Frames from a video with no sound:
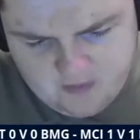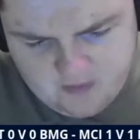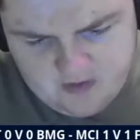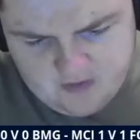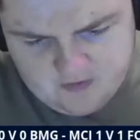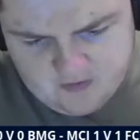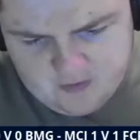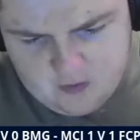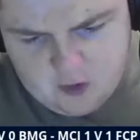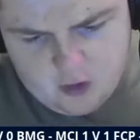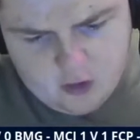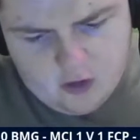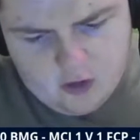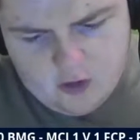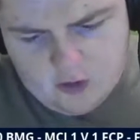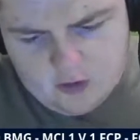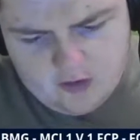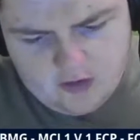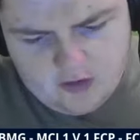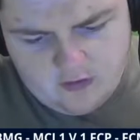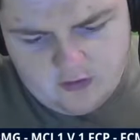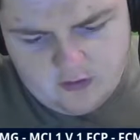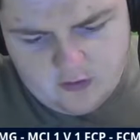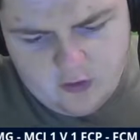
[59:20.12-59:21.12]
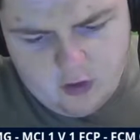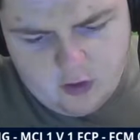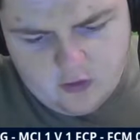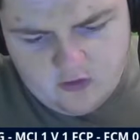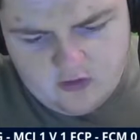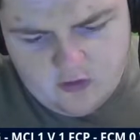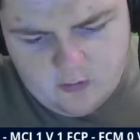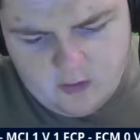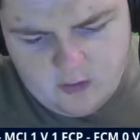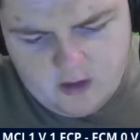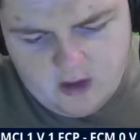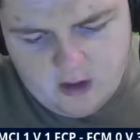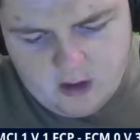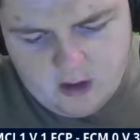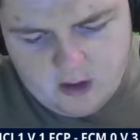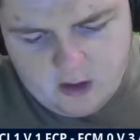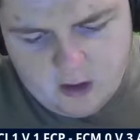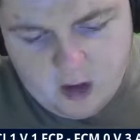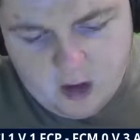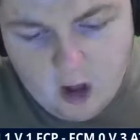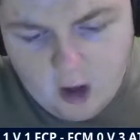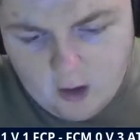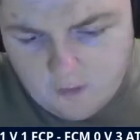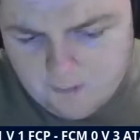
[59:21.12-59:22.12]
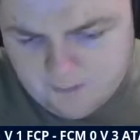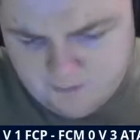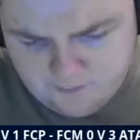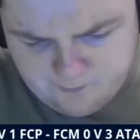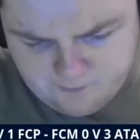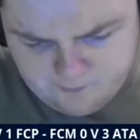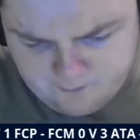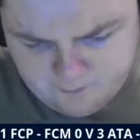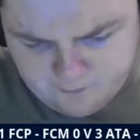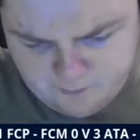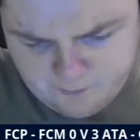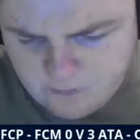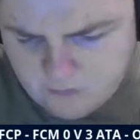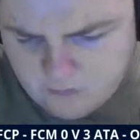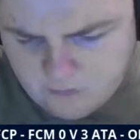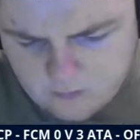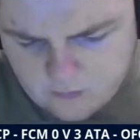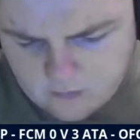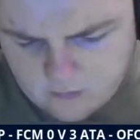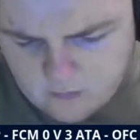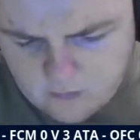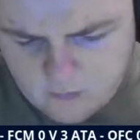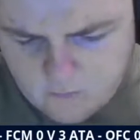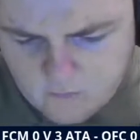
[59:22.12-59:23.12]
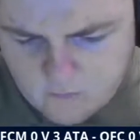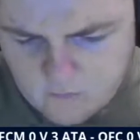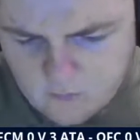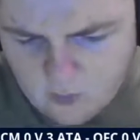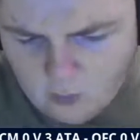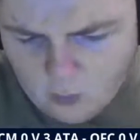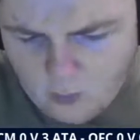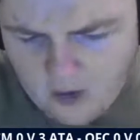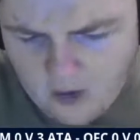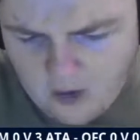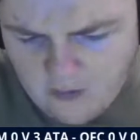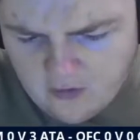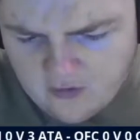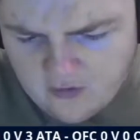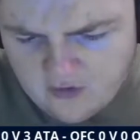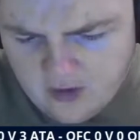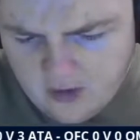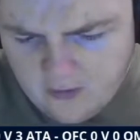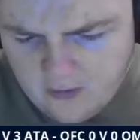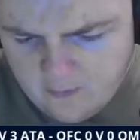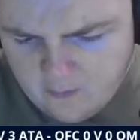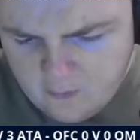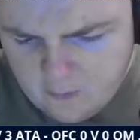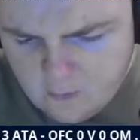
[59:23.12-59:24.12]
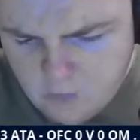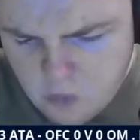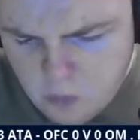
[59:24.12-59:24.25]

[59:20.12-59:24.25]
there's got to be a lot. Where is it?